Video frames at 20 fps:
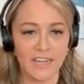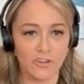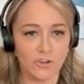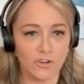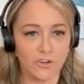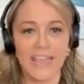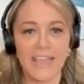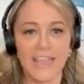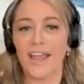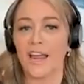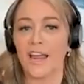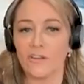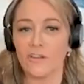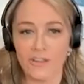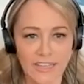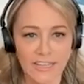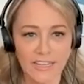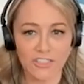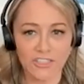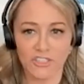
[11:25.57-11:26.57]
You're
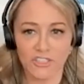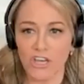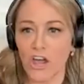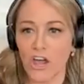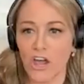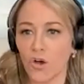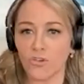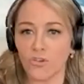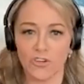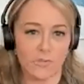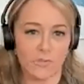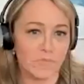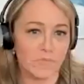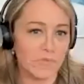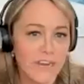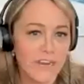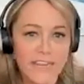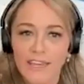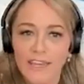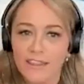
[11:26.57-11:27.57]
carrying that show. You're
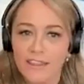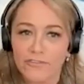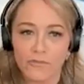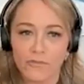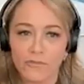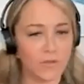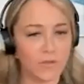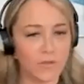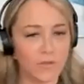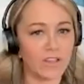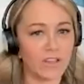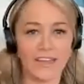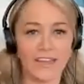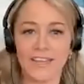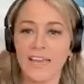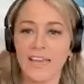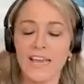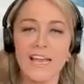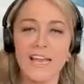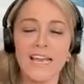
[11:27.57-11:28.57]
breaking the fourth wall.
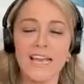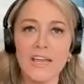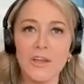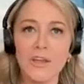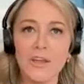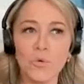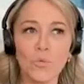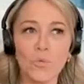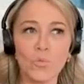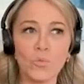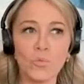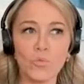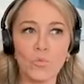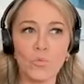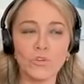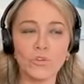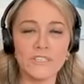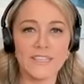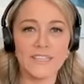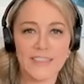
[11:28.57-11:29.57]
Like,
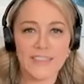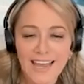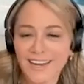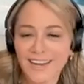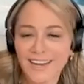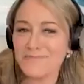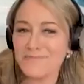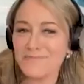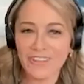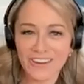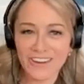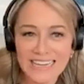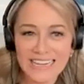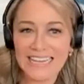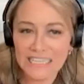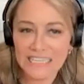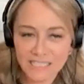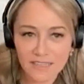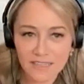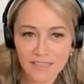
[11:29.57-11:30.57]
did that come very
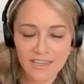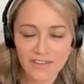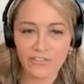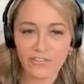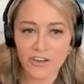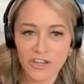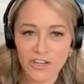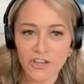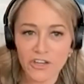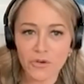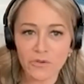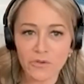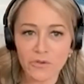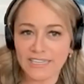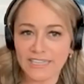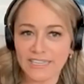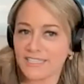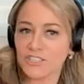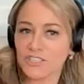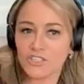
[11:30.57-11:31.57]
easily for you?
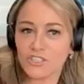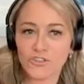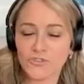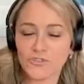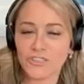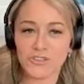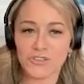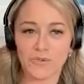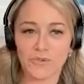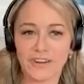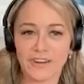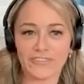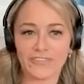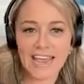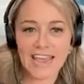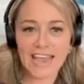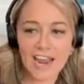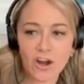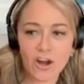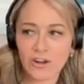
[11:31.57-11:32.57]
Like, did you just sort of
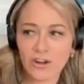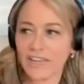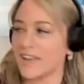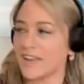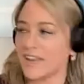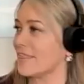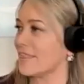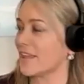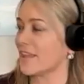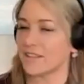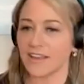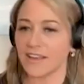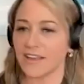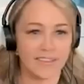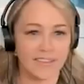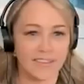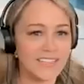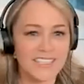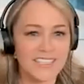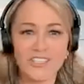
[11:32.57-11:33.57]
carry it and think like,
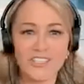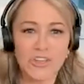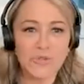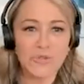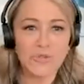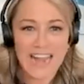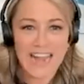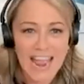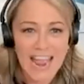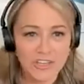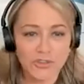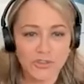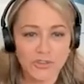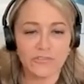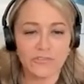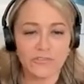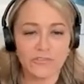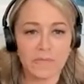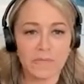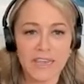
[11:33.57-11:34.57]
this is so
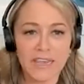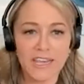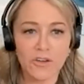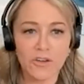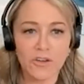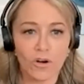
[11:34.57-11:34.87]
natural for me?